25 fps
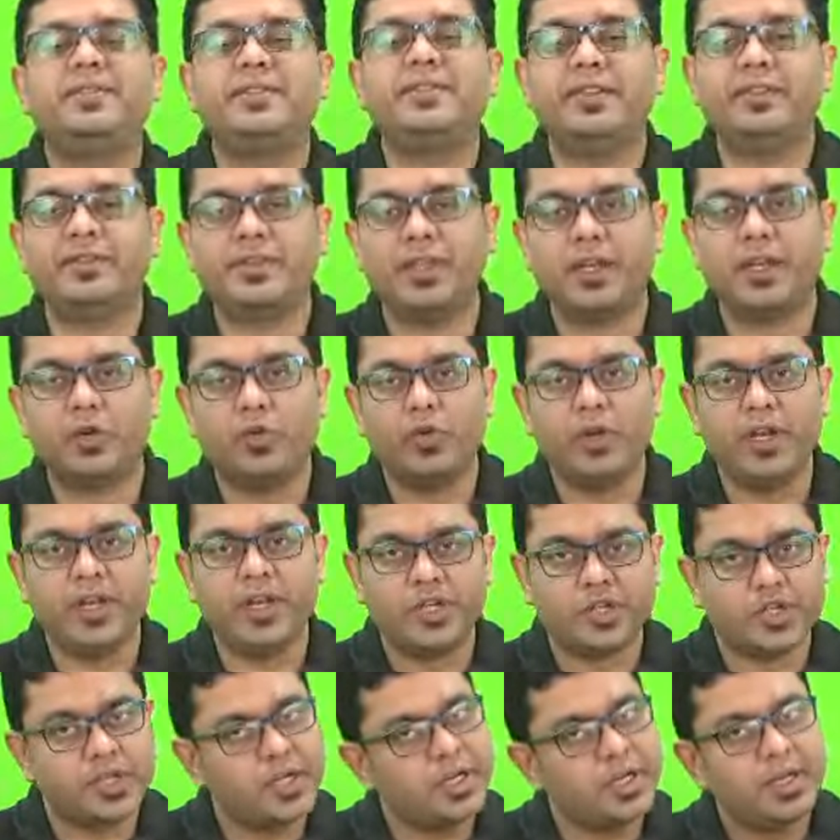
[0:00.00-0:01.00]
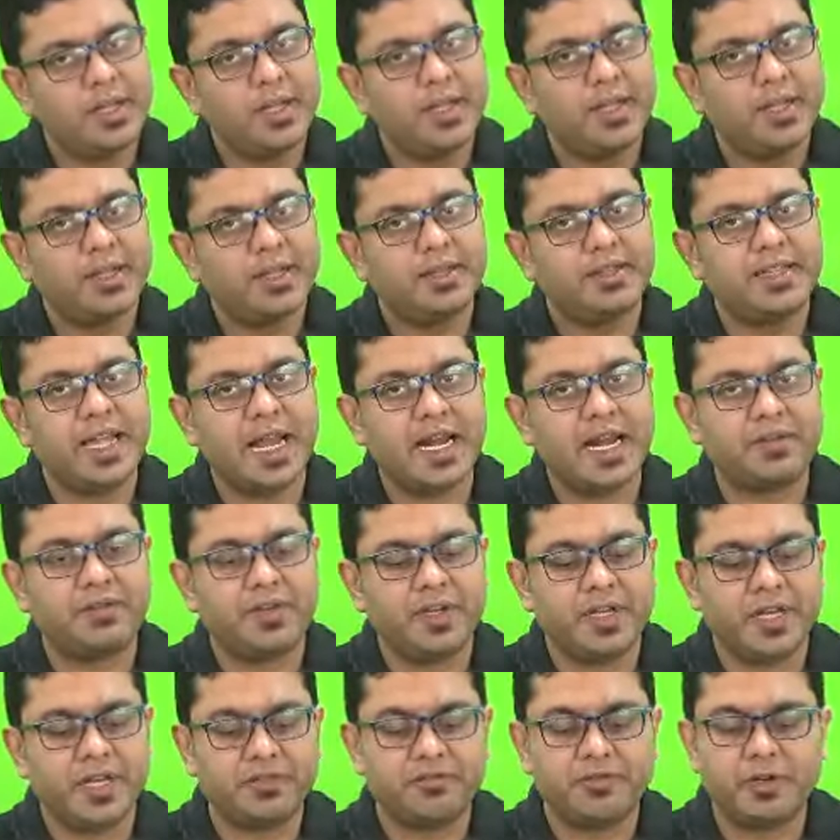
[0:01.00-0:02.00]
circulation that we
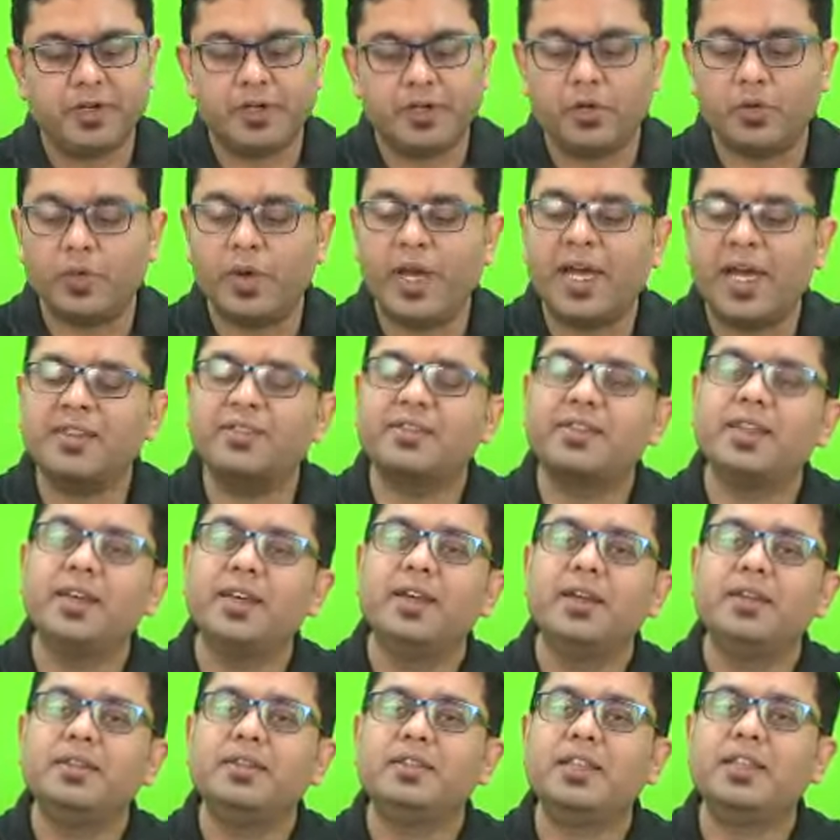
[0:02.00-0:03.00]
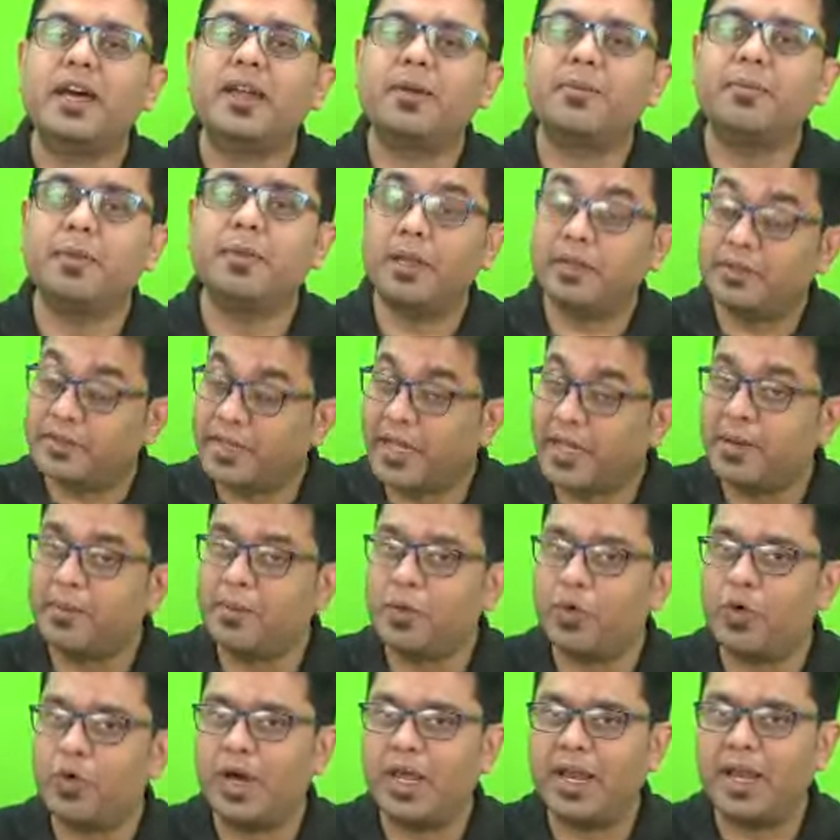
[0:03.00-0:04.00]
refer to as
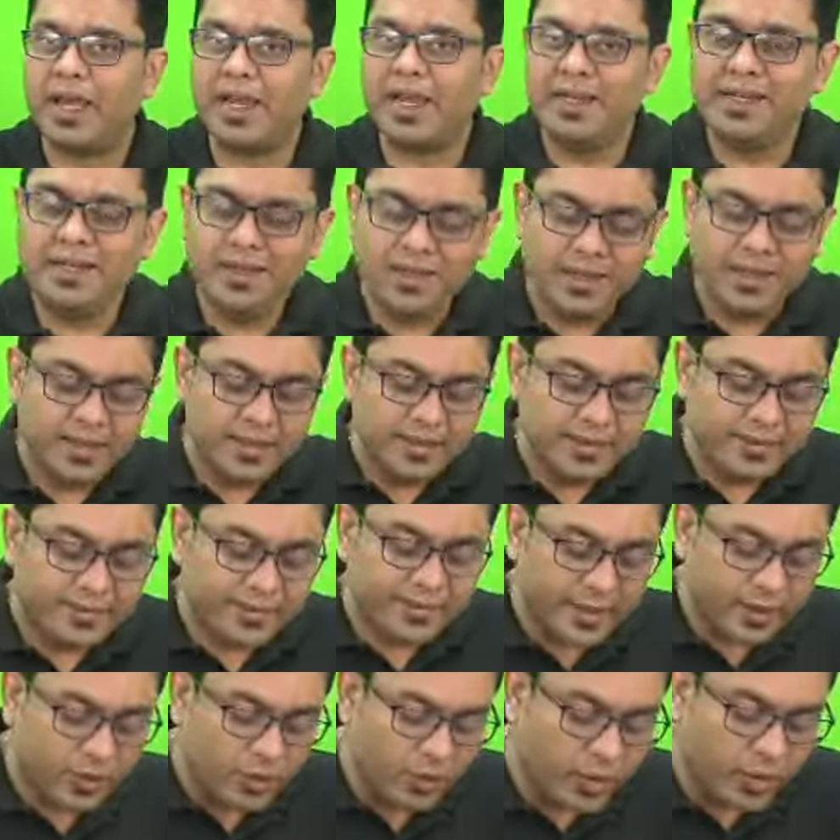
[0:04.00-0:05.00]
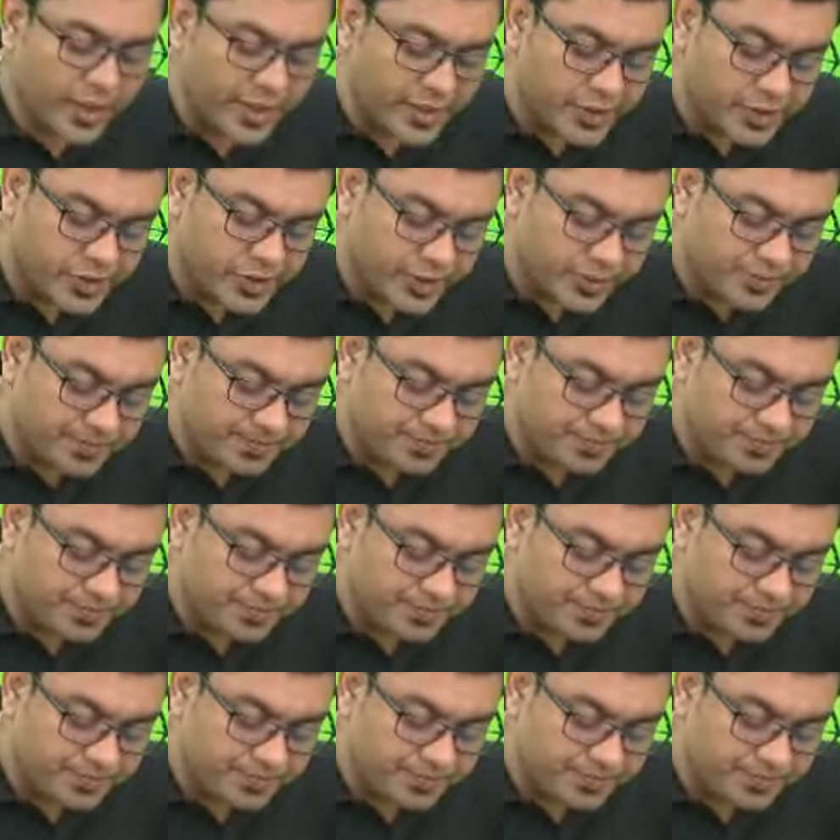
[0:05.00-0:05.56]
thermohaline circulation.